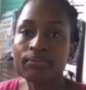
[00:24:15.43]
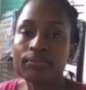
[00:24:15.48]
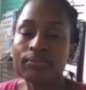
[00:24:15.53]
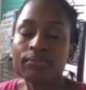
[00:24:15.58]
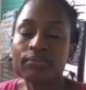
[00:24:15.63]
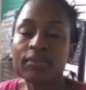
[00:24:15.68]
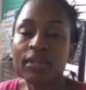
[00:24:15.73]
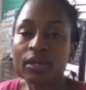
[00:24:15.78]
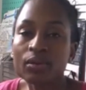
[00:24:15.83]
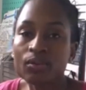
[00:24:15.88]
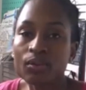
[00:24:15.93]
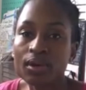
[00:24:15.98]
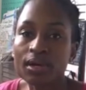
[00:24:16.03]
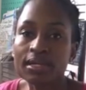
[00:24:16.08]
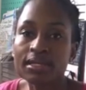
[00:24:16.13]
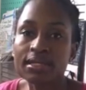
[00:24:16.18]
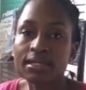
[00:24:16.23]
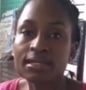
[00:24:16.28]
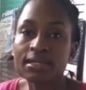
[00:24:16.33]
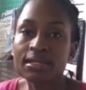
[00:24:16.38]
Then what?
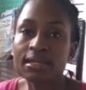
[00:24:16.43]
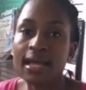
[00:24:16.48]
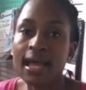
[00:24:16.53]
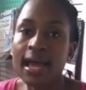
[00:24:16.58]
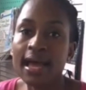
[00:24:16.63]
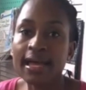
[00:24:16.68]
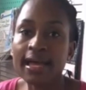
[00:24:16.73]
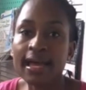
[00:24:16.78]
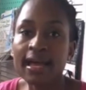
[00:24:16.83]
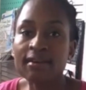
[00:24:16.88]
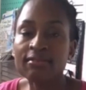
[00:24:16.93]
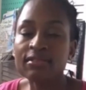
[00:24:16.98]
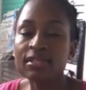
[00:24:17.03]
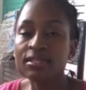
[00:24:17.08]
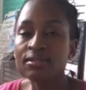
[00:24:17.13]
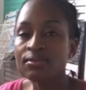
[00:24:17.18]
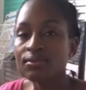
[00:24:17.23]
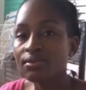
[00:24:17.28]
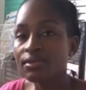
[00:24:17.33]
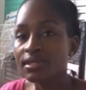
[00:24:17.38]
I have
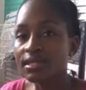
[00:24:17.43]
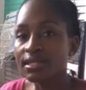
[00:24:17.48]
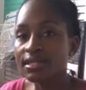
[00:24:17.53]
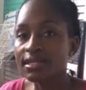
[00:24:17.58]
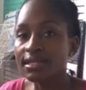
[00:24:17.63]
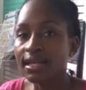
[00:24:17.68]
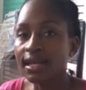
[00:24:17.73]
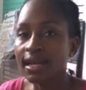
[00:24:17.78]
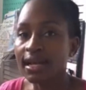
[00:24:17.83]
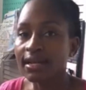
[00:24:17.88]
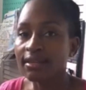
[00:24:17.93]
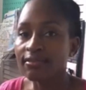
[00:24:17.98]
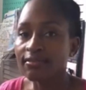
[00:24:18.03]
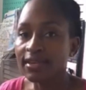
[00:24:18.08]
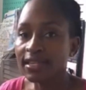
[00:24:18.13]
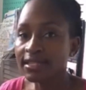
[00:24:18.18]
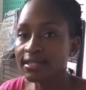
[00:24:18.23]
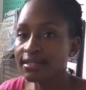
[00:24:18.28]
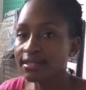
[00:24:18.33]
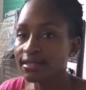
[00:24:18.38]
these roses that I
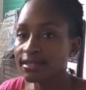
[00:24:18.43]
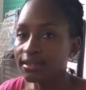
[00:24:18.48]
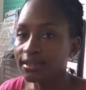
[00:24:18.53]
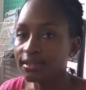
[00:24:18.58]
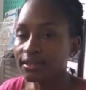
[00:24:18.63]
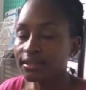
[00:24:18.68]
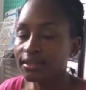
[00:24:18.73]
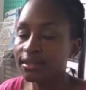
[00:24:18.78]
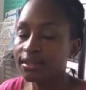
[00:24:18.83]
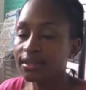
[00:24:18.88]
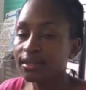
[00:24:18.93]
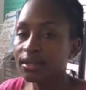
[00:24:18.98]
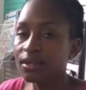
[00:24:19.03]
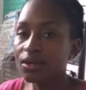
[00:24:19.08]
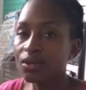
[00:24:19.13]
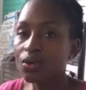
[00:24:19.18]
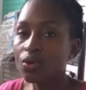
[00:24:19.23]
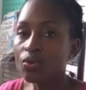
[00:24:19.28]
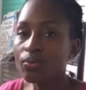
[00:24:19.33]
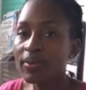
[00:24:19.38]
invested in.
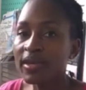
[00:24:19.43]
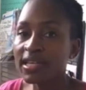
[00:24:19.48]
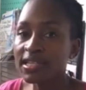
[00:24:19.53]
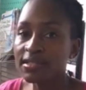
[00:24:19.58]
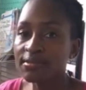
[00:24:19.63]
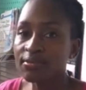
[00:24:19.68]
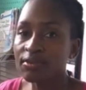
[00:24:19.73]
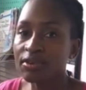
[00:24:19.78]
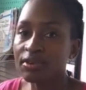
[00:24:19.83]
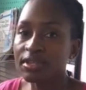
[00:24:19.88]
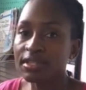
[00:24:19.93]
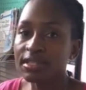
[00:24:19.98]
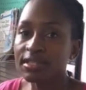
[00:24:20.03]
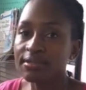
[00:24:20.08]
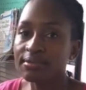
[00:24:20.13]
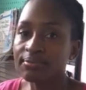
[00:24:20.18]
Who pays for it?